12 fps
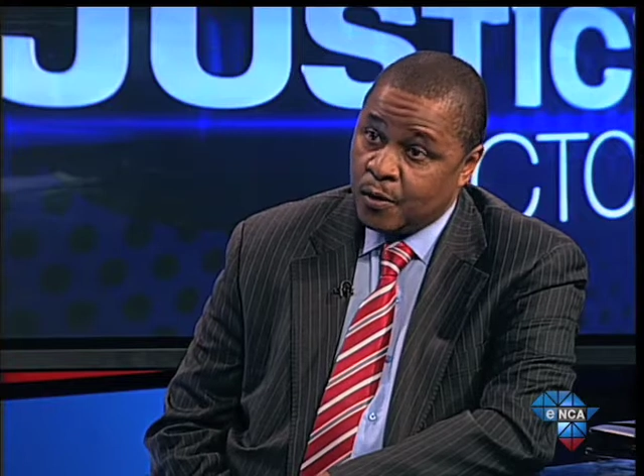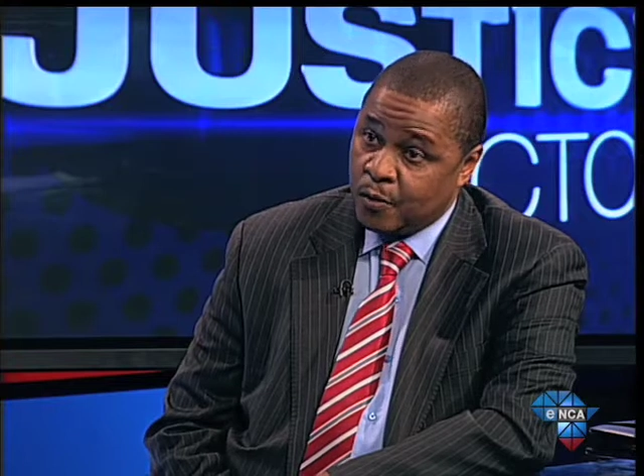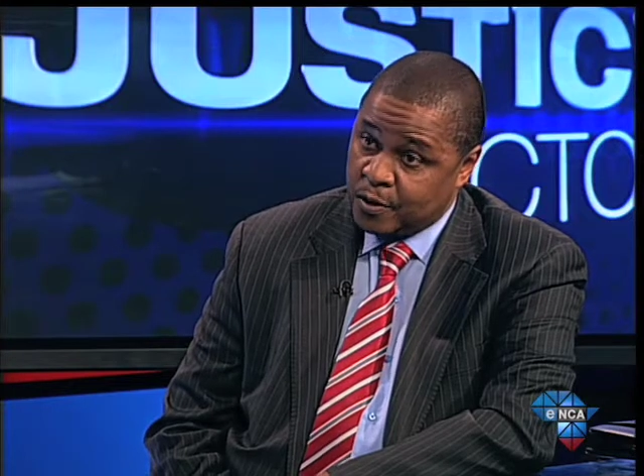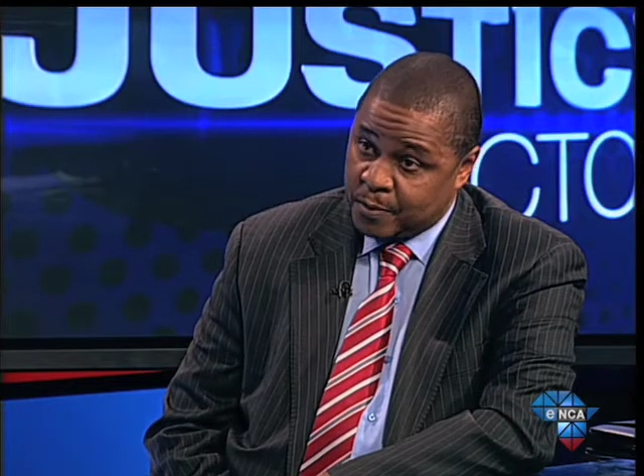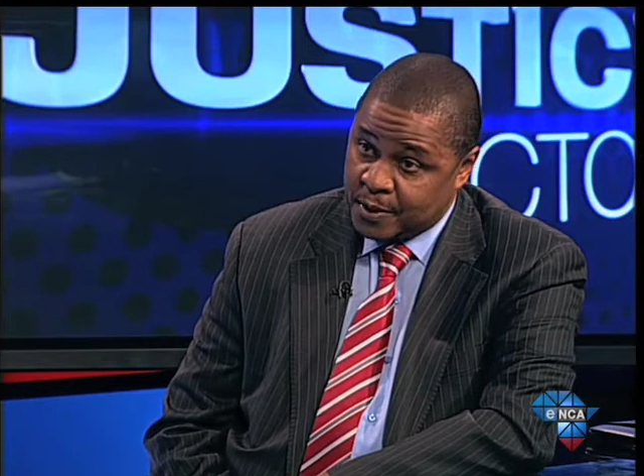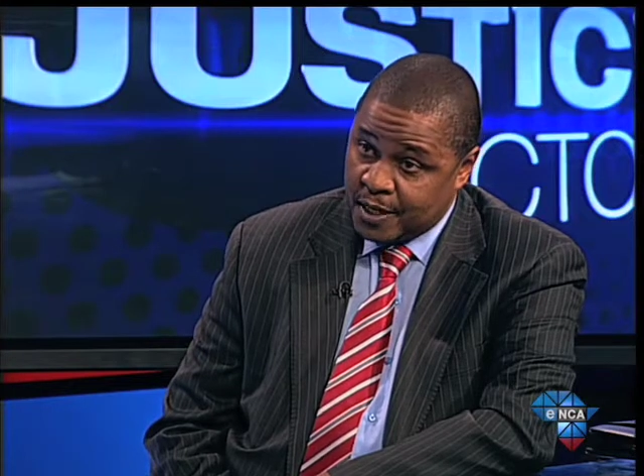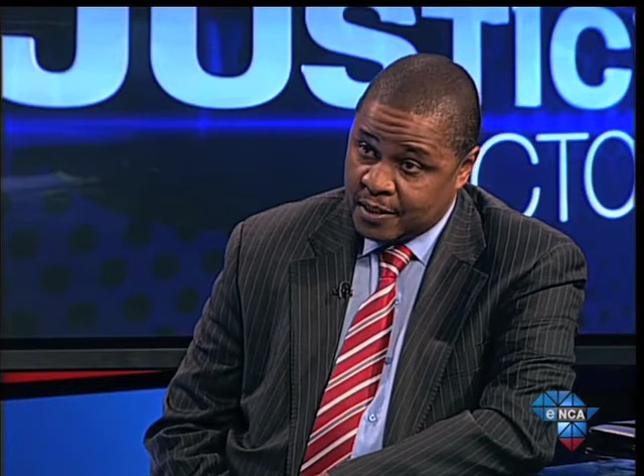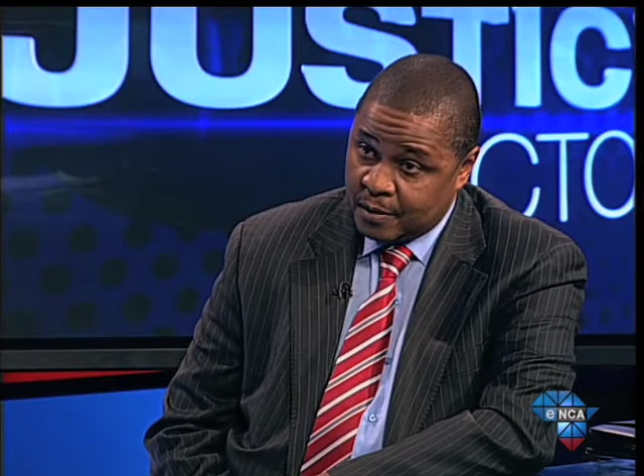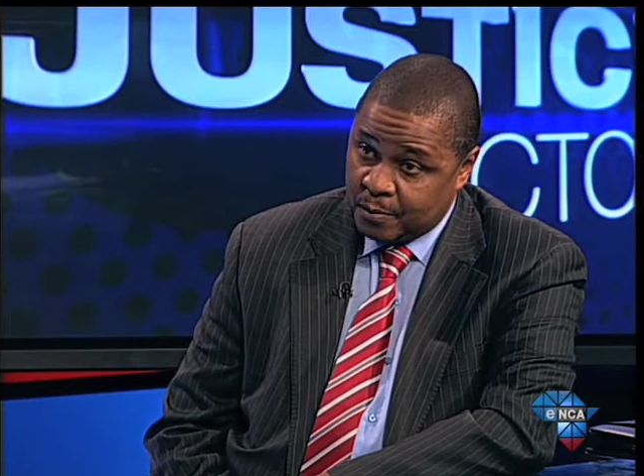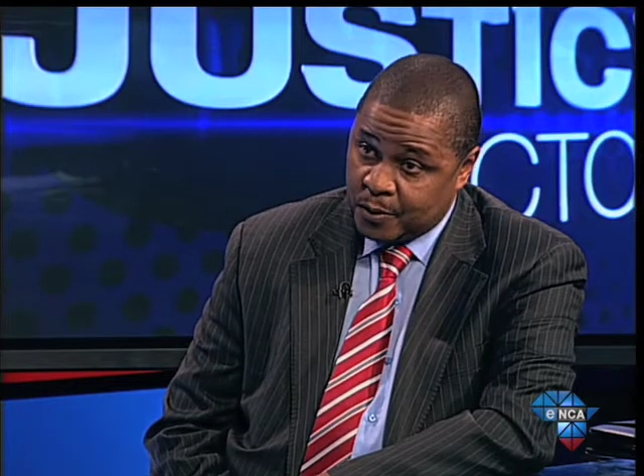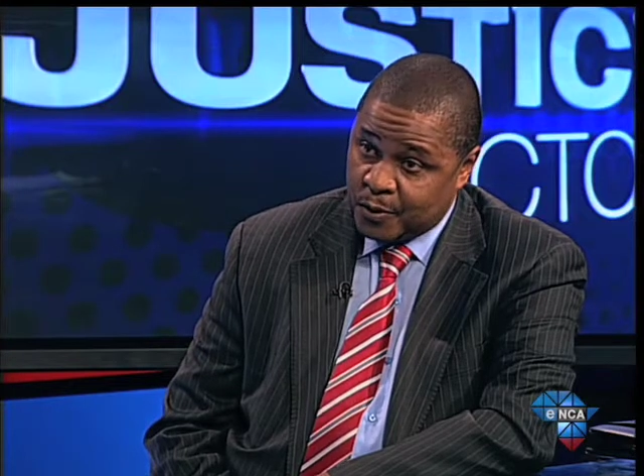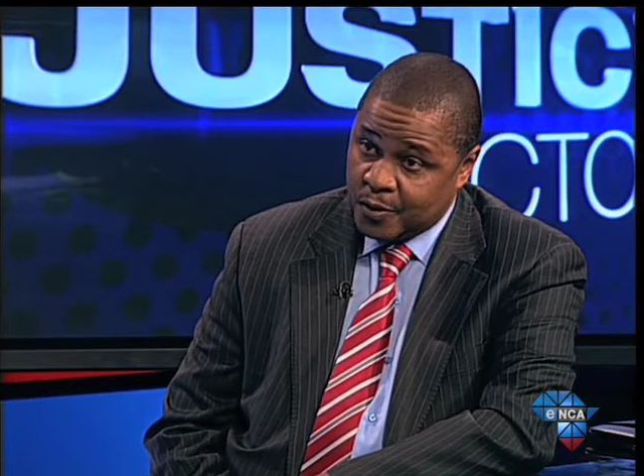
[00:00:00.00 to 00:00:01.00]
was precisely
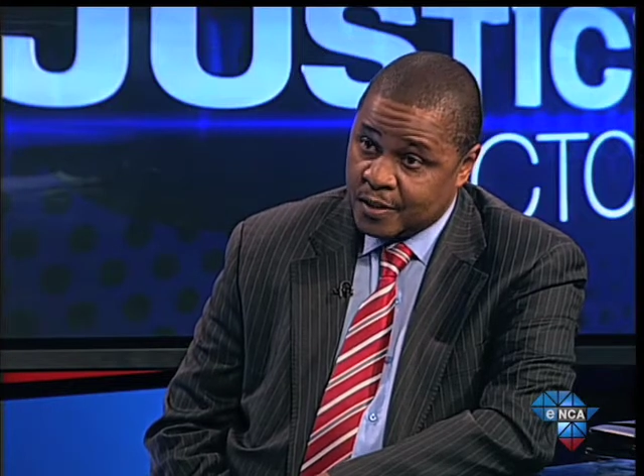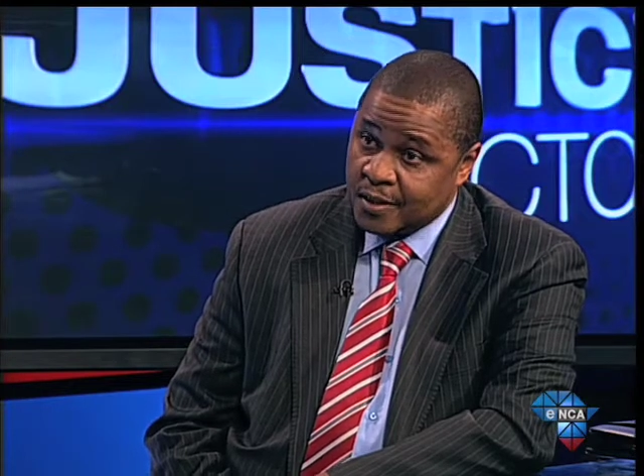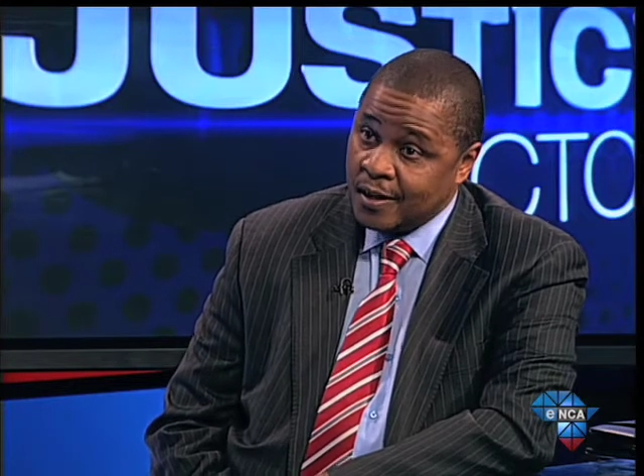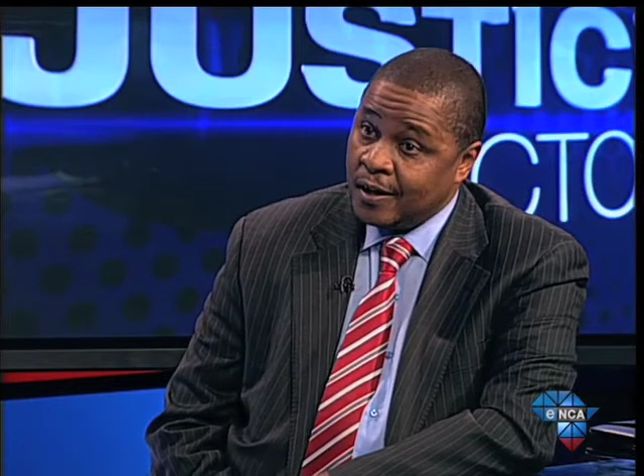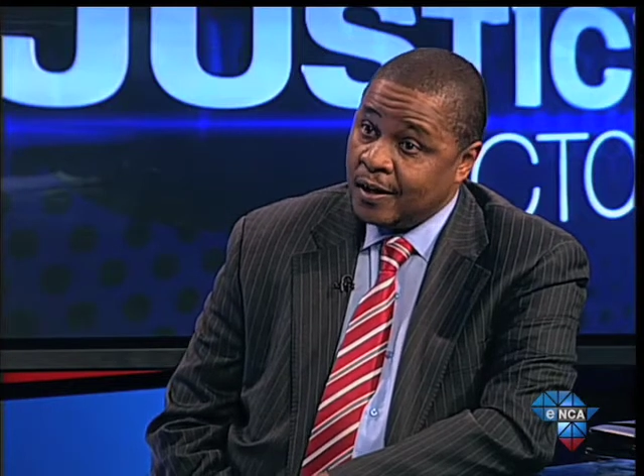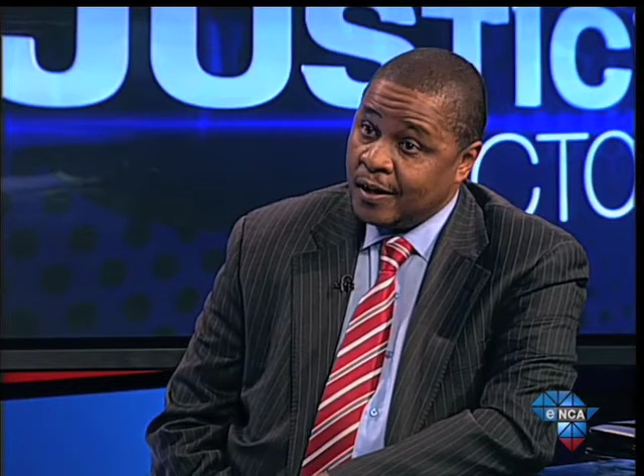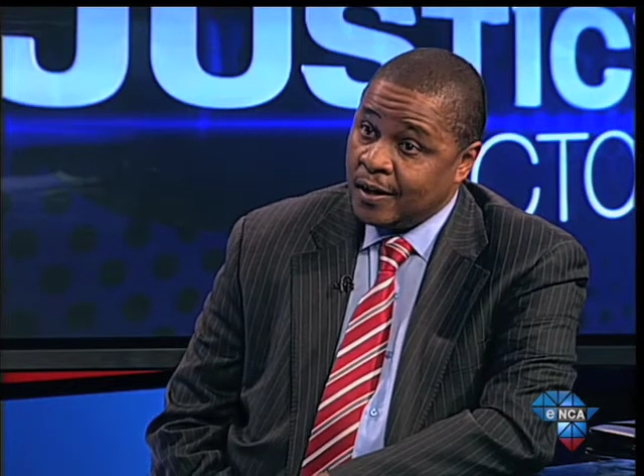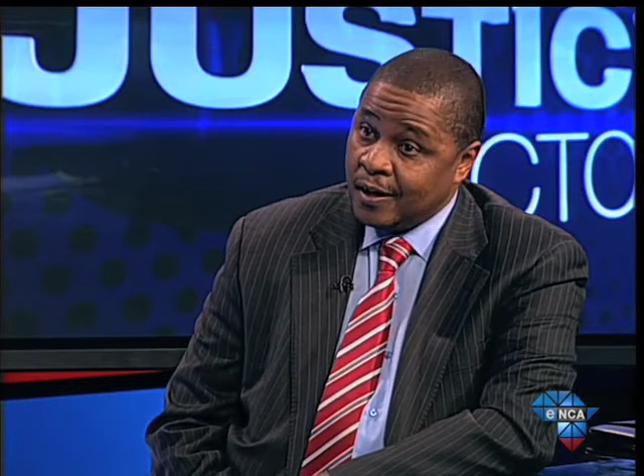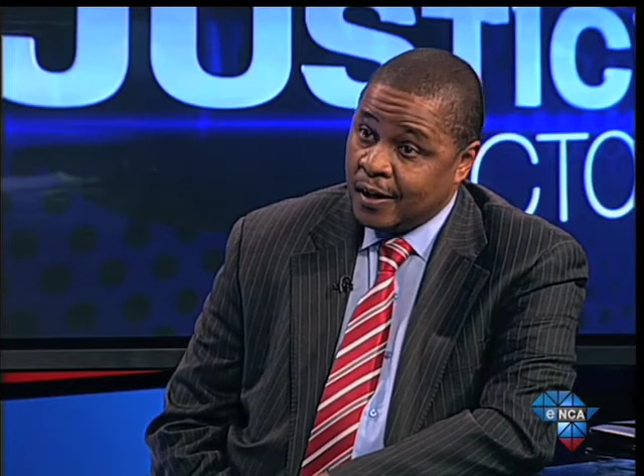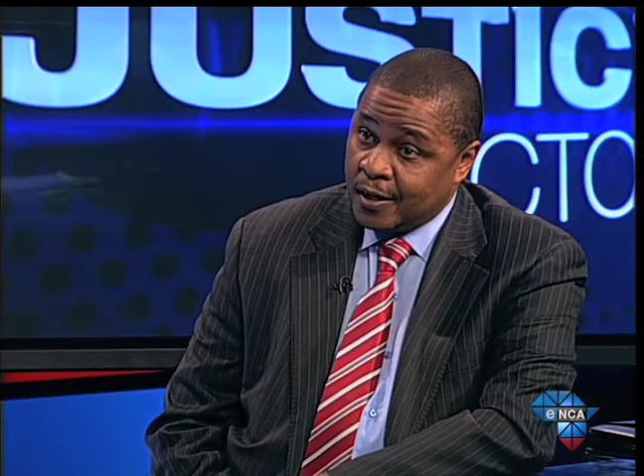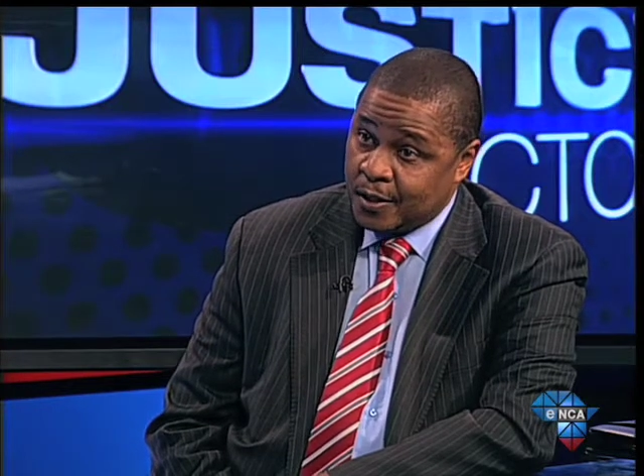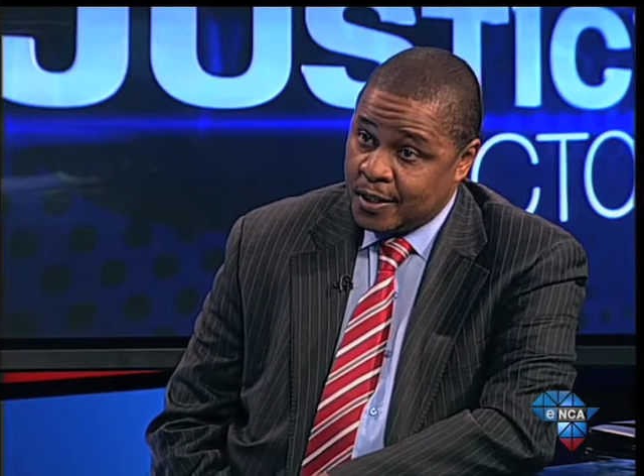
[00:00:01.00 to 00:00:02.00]
because
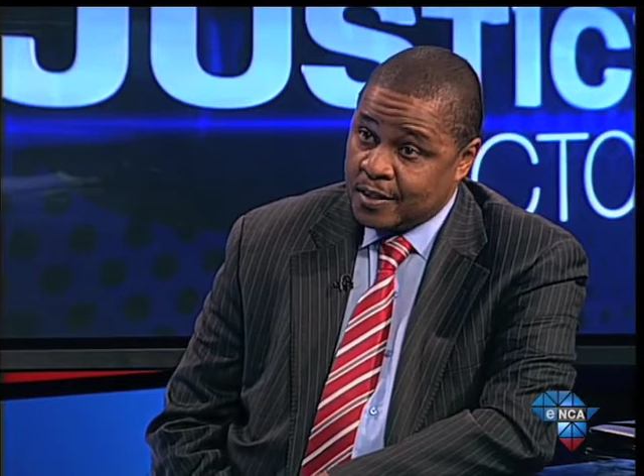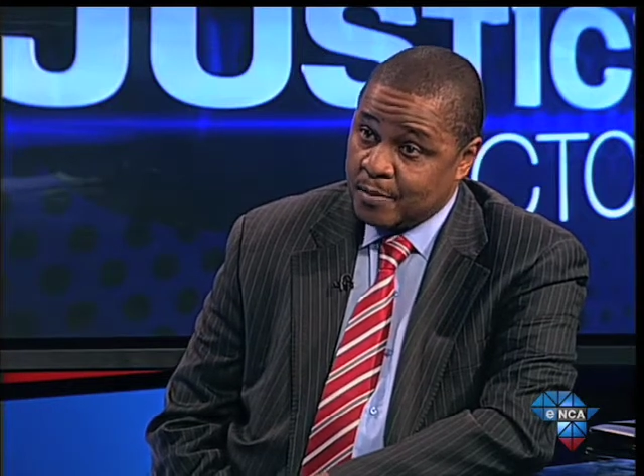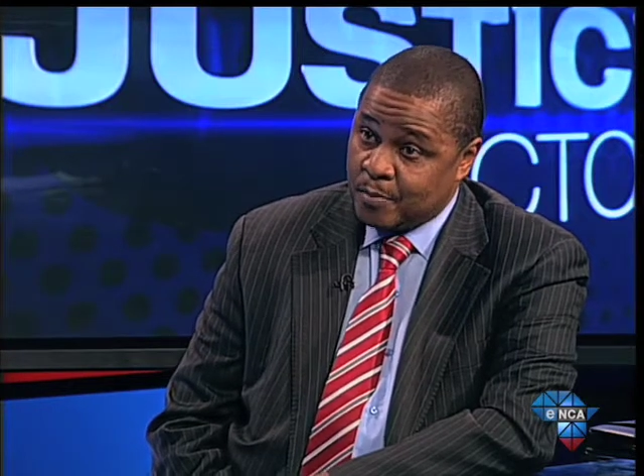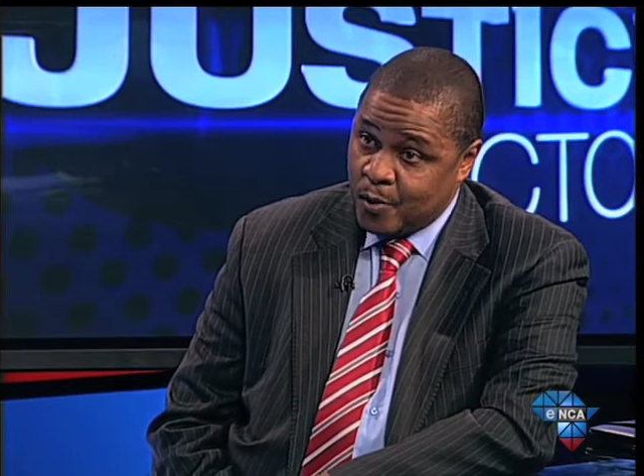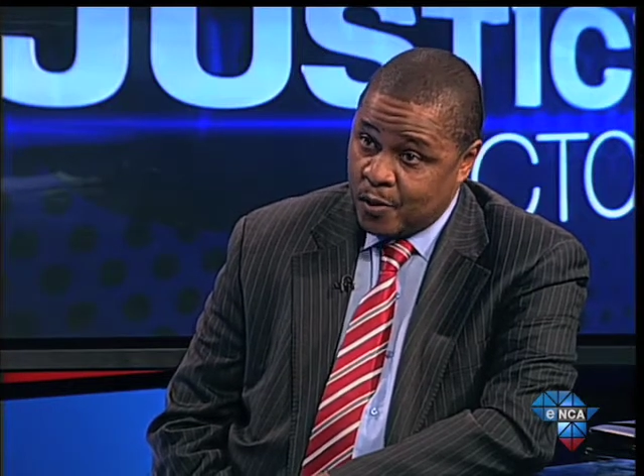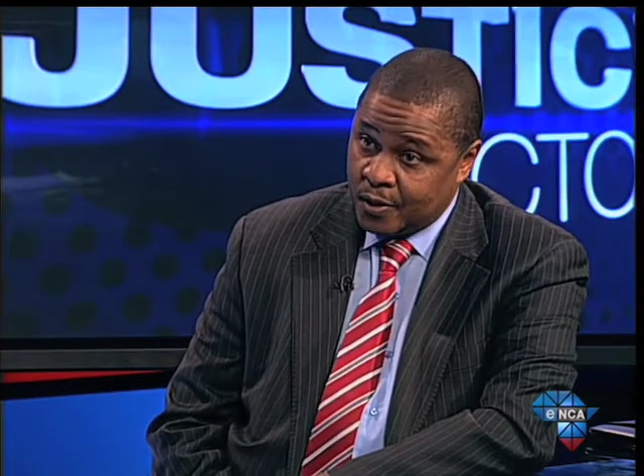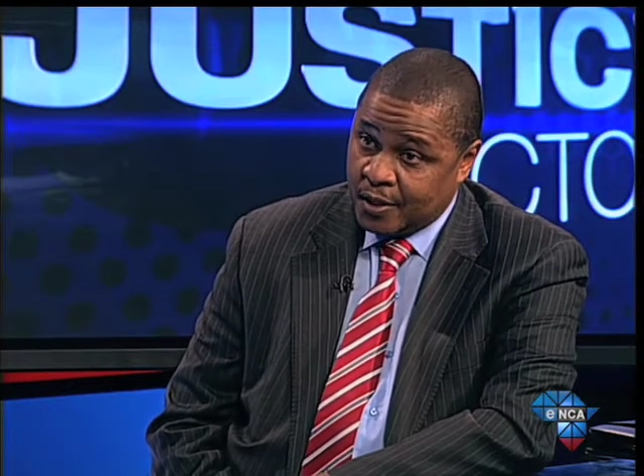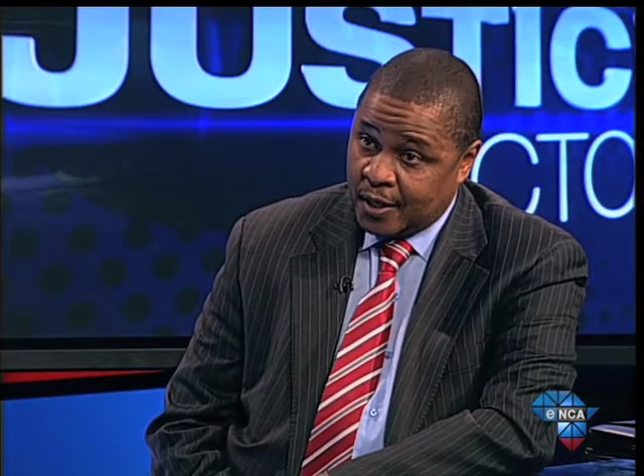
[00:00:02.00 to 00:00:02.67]
it is the board